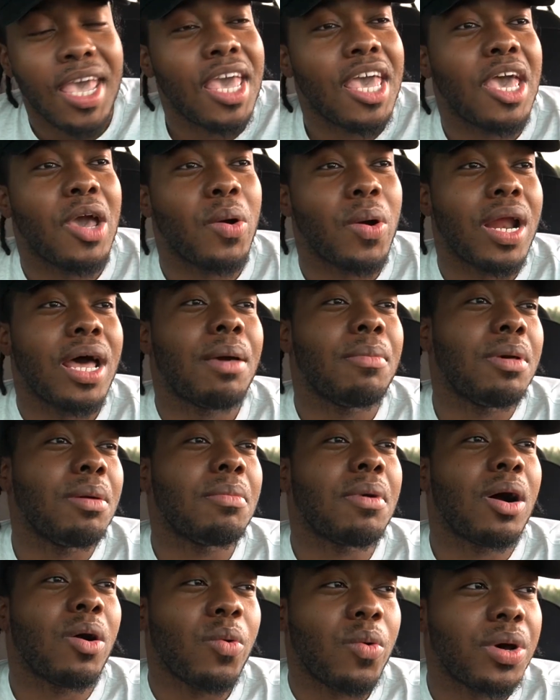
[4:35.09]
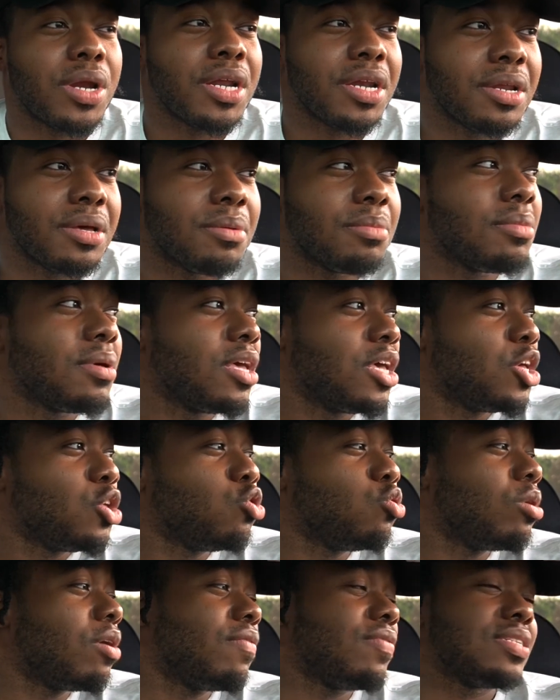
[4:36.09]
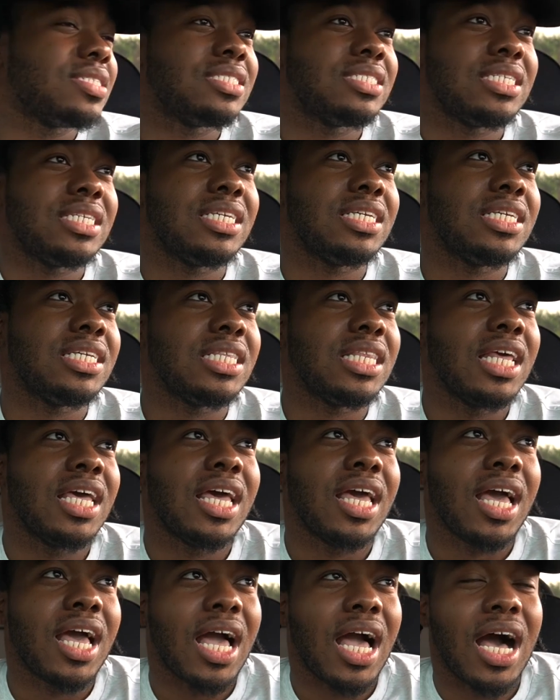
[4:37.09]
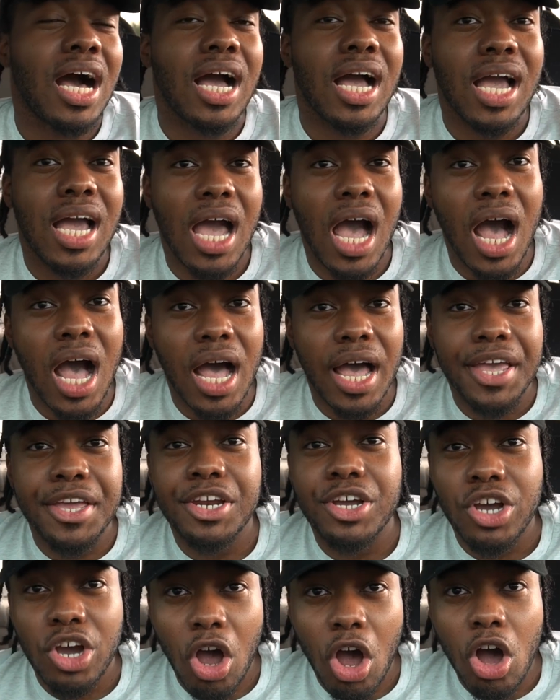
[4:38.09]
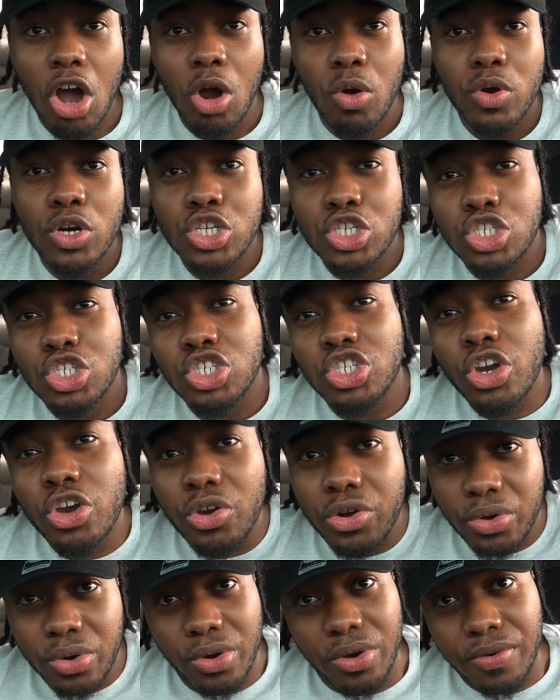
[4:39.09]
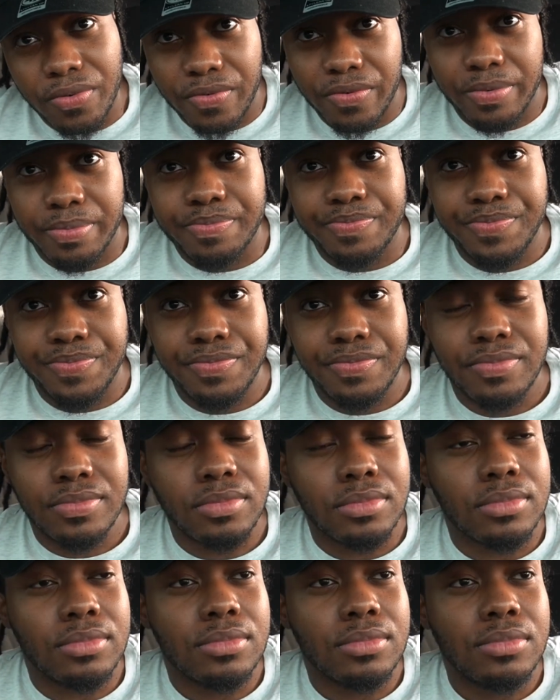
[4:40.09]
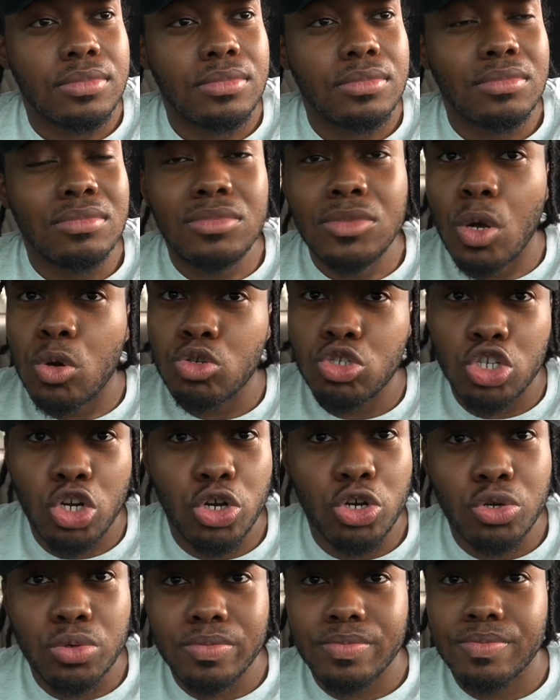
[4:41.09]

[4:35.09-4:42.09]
And what I meant by one of them, you ever seen a guy in a car with his shirt off, no shirt,